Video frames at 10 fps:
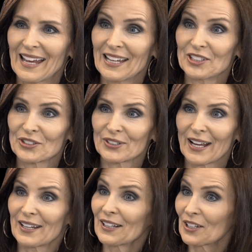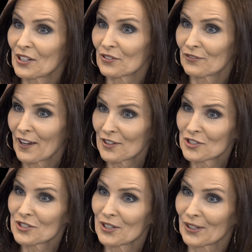Ed, you're adding another feather
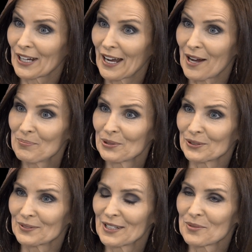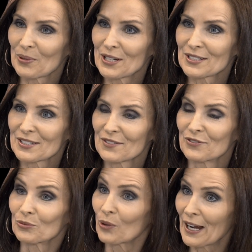to your cap. You're in the process
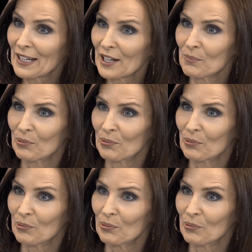of writing a